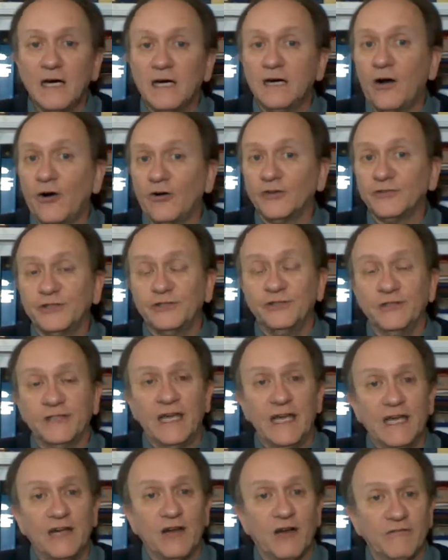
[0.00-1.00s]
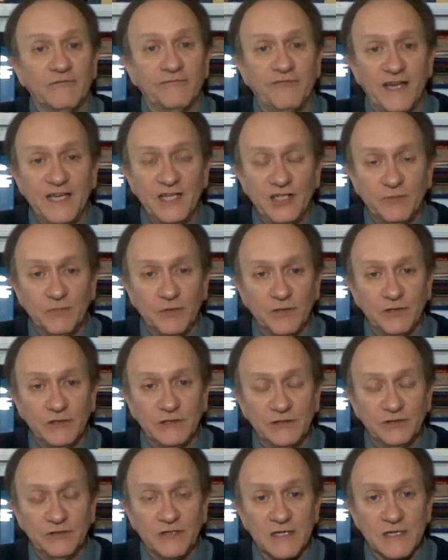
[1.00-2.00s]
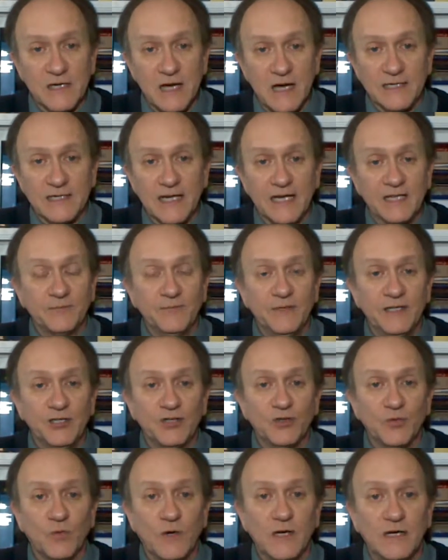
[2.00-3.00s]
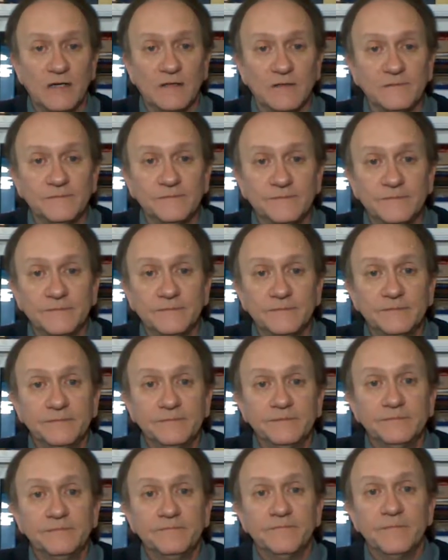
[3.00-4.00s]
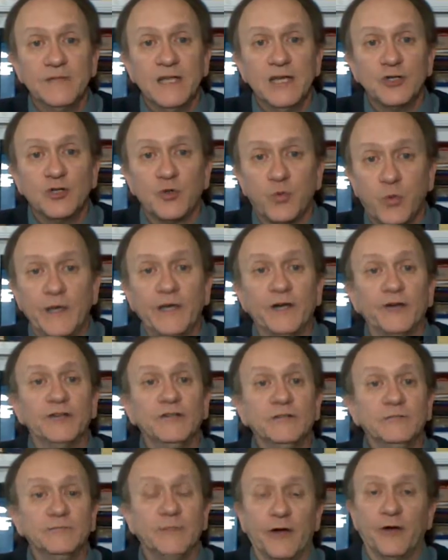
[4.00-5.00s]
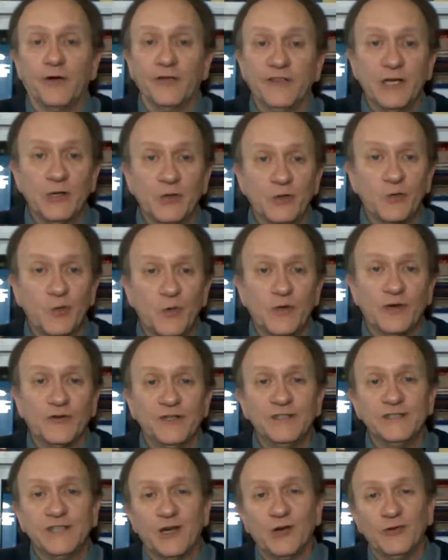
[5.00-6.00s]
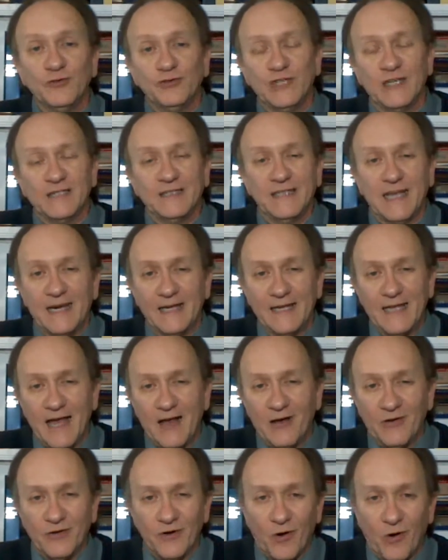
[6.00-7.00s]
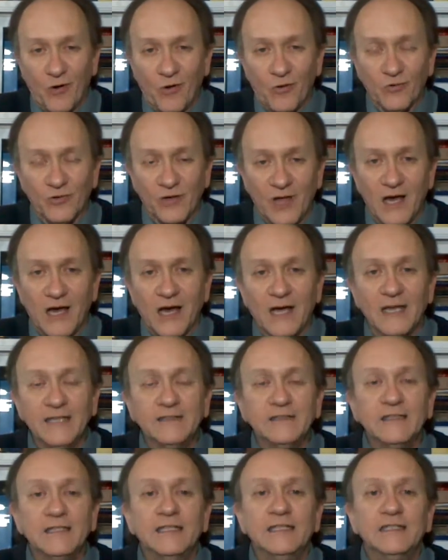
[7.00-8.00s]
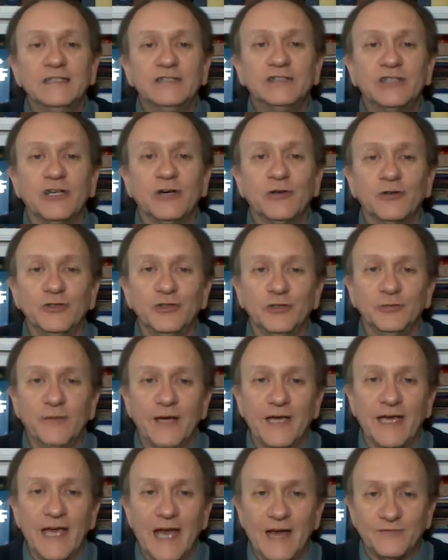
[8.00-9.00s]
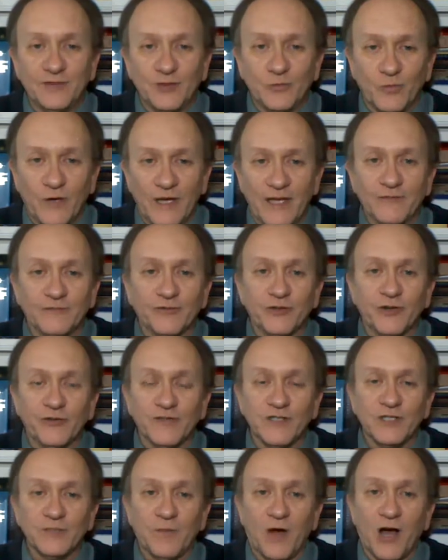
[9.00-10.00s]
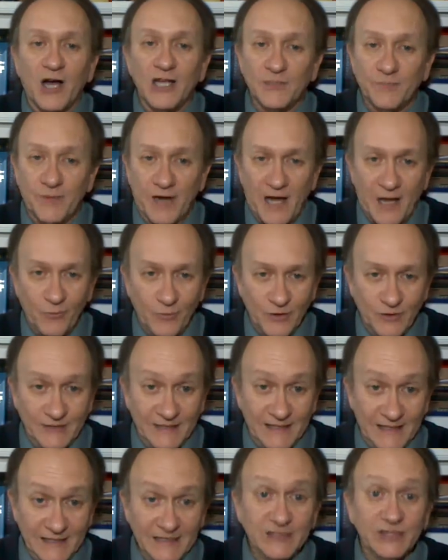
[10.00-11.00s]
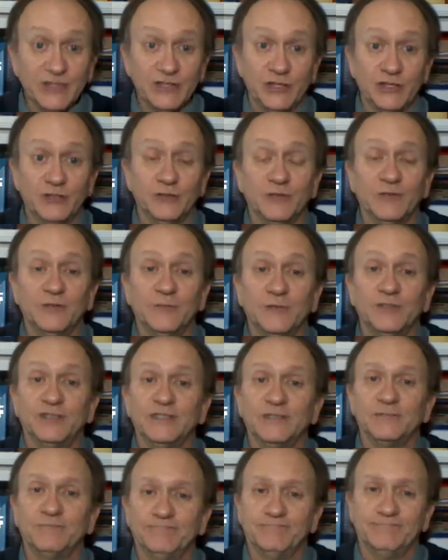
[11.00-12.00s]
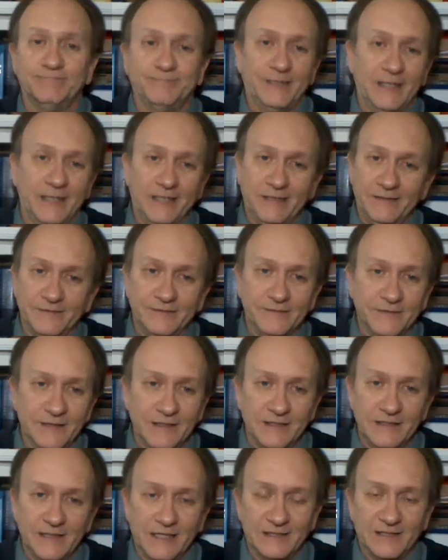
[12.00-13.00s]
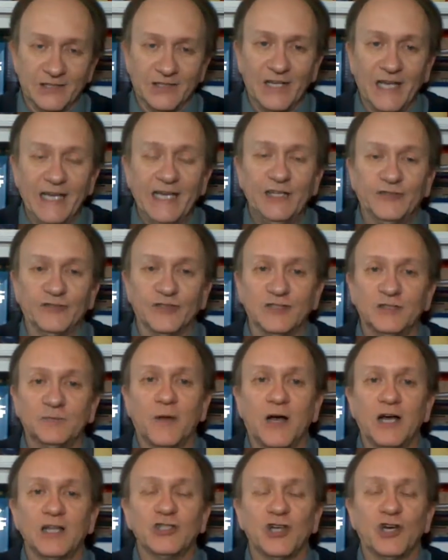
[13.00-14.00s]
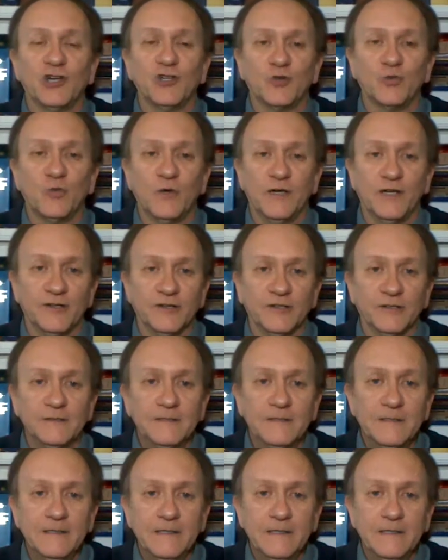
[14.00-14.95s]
Uh, also, you can on Facebook, you can contact me as well. Twitter, my only thing with Twitter is I don't check that account a whole lot, so you may have to wait for a response, but I will get to you. It would just be a delayed response on Twitter.